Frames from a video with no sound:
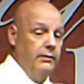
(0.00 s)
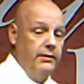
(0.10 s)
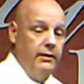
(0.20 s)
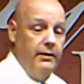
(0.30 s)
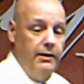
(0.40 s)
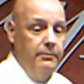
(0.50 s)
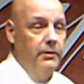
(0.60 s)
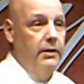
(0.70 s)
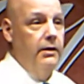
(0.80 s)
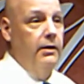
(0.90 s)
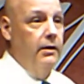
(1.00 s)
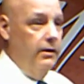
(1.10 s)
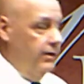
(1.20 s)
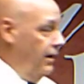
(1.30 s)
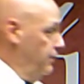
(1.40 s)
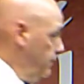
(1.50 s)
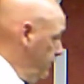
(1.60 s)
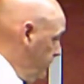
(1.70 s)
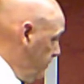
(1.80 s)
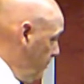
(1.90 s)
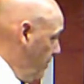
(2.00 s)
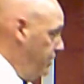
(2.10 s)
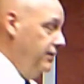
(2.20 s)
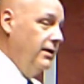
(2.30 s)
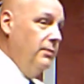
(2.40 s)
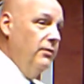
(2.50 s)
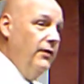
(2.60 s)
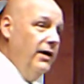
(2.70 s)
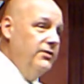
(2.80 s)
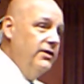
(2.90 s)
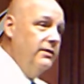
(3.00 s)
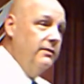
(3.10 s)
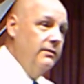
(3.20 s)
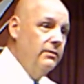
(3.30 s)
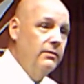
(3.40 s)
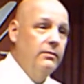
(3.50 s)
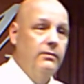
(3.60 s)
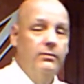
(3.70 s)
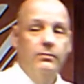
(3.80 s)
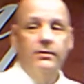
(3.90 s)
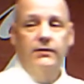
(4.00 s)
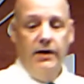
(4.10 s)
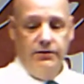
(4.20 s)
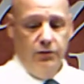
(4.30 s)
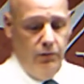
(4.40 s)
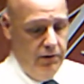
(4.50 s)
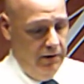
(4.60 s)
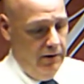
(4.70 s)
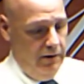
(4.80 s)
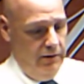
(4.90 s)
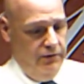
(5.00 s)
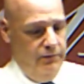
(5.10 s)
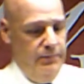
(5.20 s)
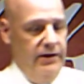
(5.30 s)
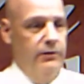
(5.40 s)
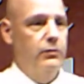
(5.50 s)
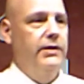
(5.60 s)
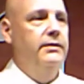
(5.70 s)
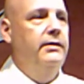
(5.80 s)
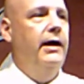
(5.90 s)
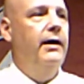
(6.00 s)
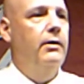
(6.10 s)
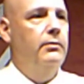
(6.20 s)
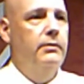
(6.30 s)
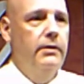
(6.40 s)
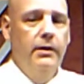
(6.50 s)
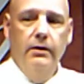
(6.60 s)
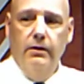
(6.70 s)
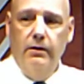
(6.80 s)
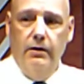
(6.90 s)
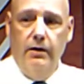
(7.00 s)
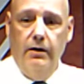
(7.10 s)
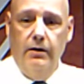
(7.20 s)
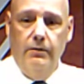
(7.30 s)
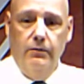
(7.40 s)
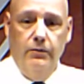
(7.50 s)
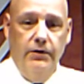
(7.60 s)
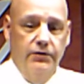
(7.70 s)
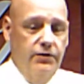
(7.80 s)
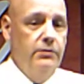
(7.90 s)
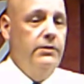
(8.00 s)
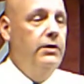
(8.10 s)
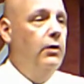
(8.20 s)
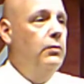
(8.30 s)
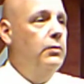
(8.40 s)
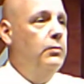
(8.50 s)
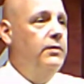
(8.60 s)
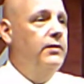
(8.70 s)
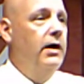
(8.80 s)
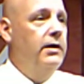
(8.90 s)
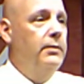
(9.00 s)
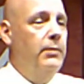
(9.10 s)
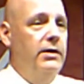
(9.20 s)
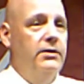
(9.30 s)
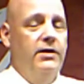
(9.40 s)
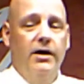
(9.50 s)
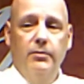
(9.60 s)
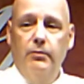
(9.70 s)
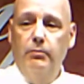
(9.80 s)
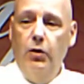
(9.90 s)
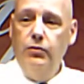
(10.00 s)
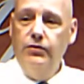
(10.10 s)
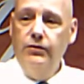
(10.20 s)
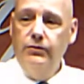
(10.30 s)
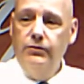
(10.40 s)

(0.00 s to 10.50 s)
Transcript: time, now, certainly by the time of Isaac, we've got the Word of God as being written down. Uh, we certainly know that we've got it by the time of Moses,